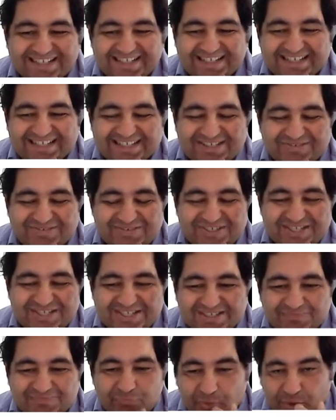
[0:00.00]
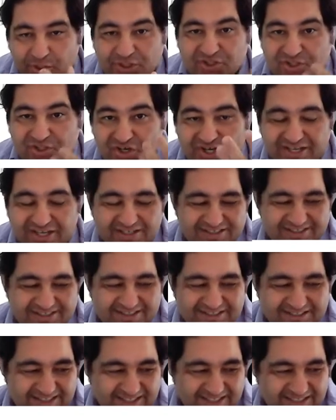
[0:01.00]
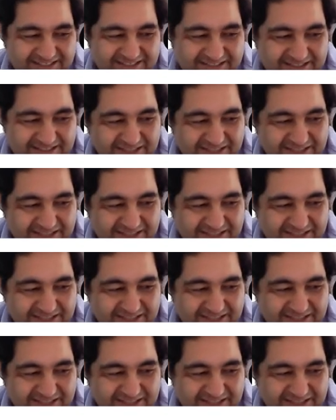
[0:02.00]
so which is much higher than that,